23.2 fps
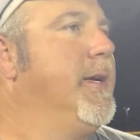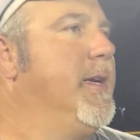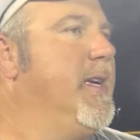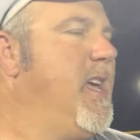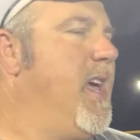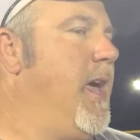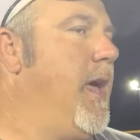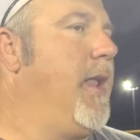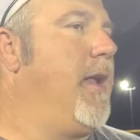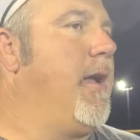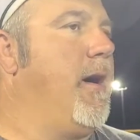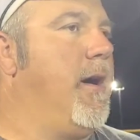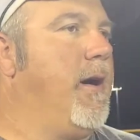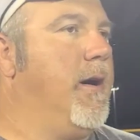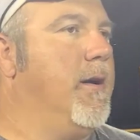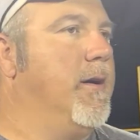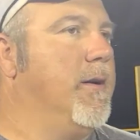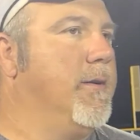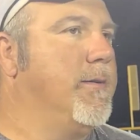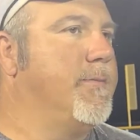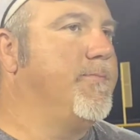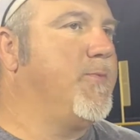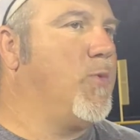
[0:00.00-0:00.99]

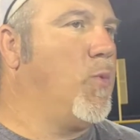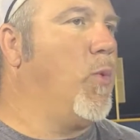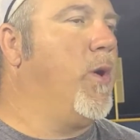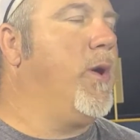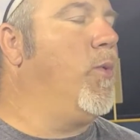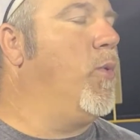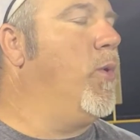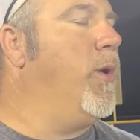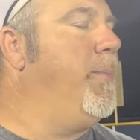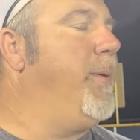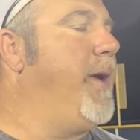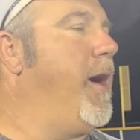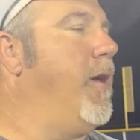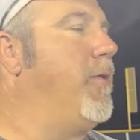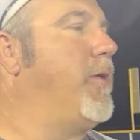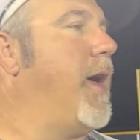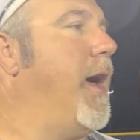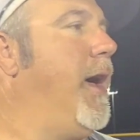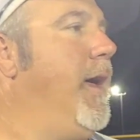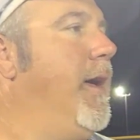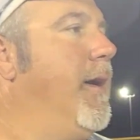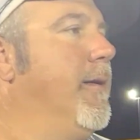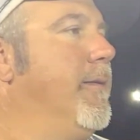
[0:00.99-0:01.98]
And we'll be
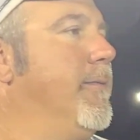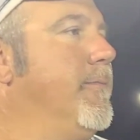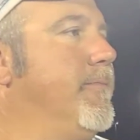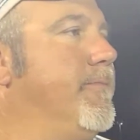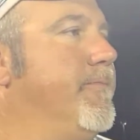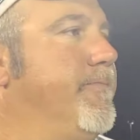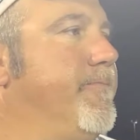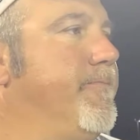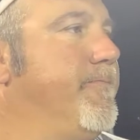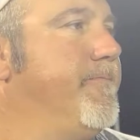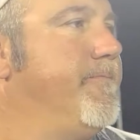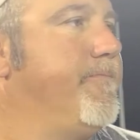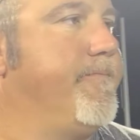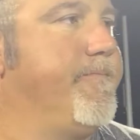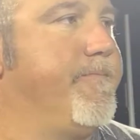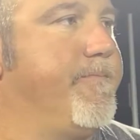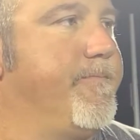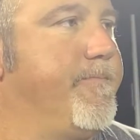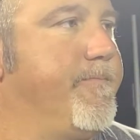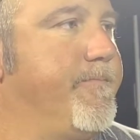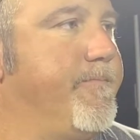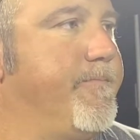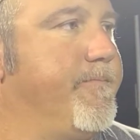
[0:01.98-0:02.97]

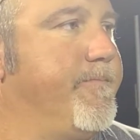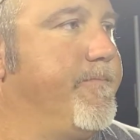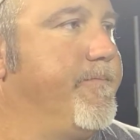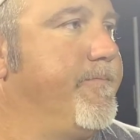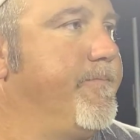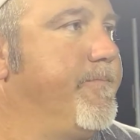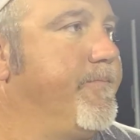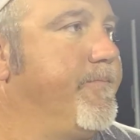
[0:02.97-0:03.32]
okay.